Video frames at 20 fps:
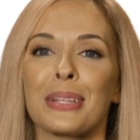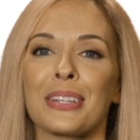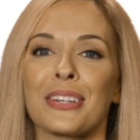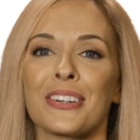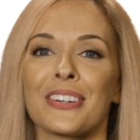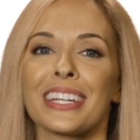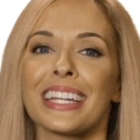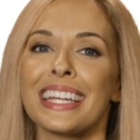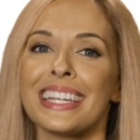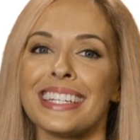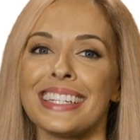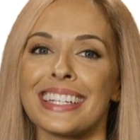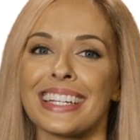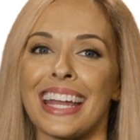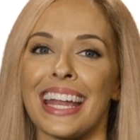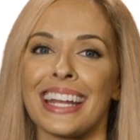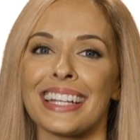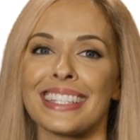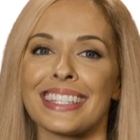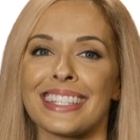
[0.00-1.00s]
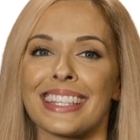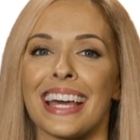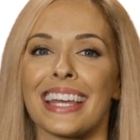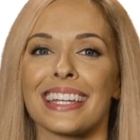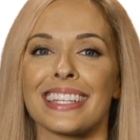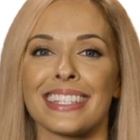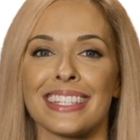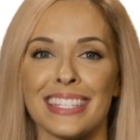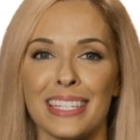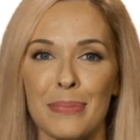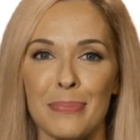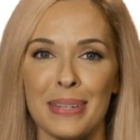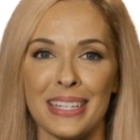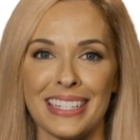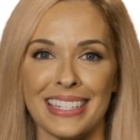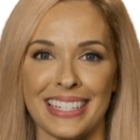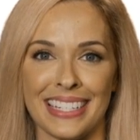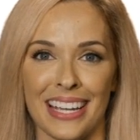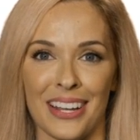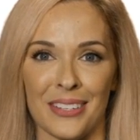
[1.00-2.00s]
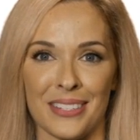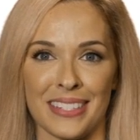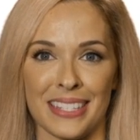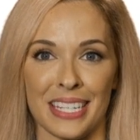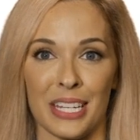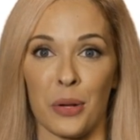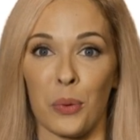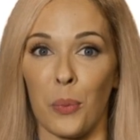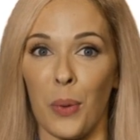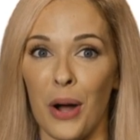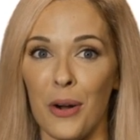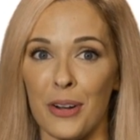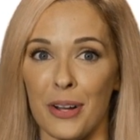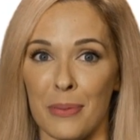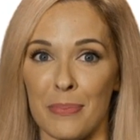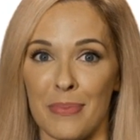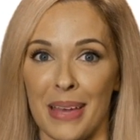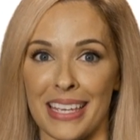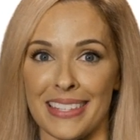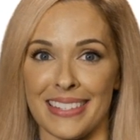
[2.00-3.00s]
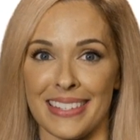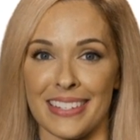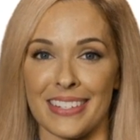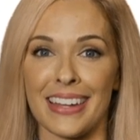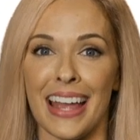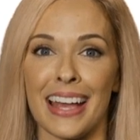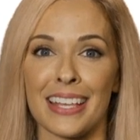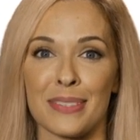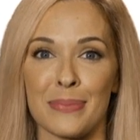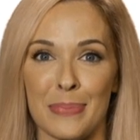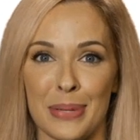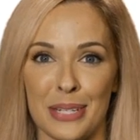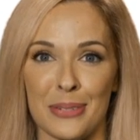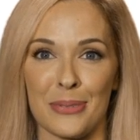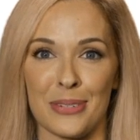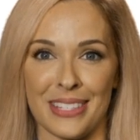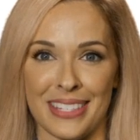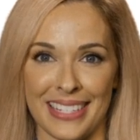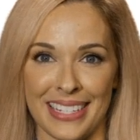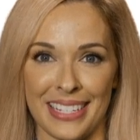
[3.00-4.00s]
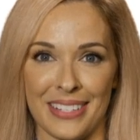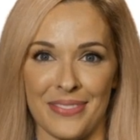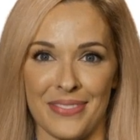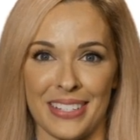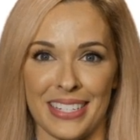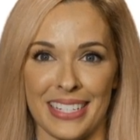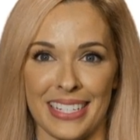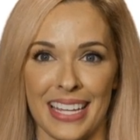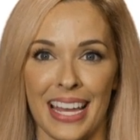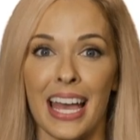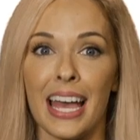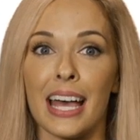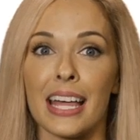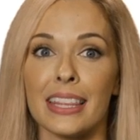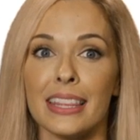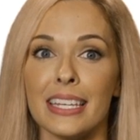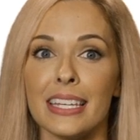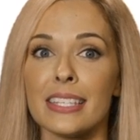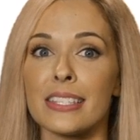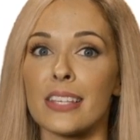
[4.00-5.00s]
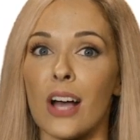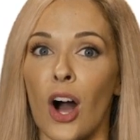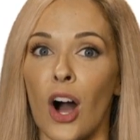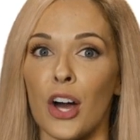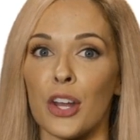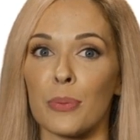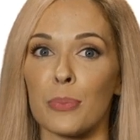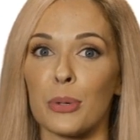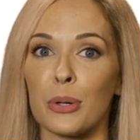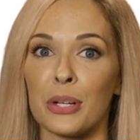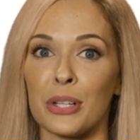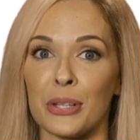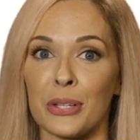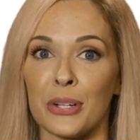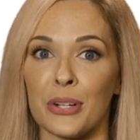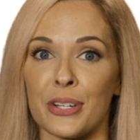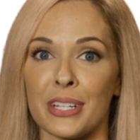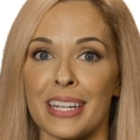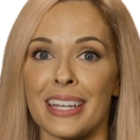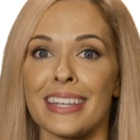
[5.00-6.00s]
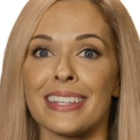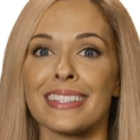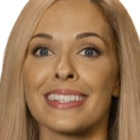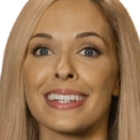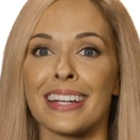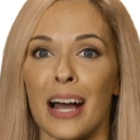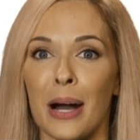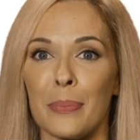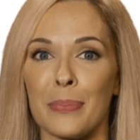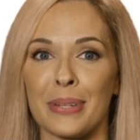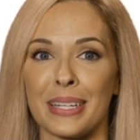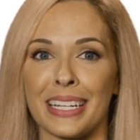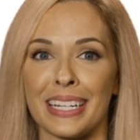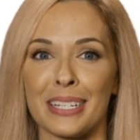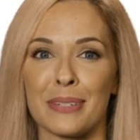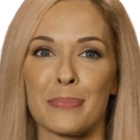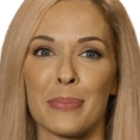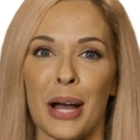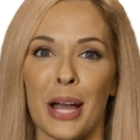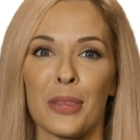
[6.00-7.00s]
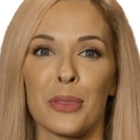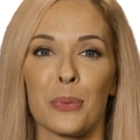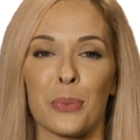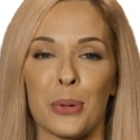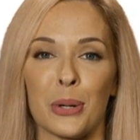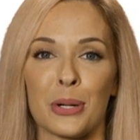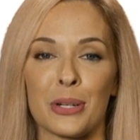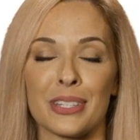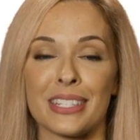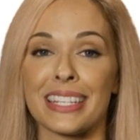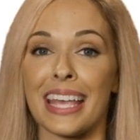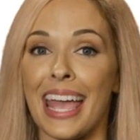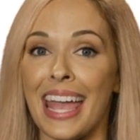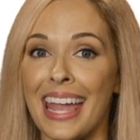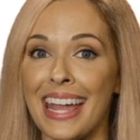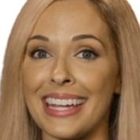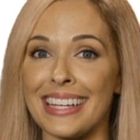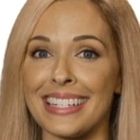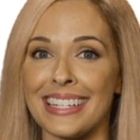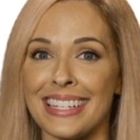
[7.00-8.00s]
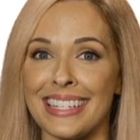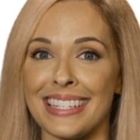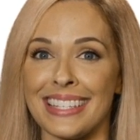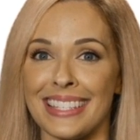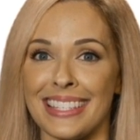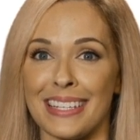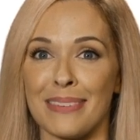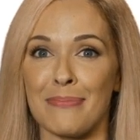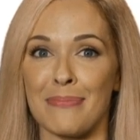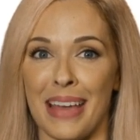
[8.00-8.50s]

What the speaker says: alert indicates that a CPDLC welcome message has been received. This audible alert is accompanied by the words ATC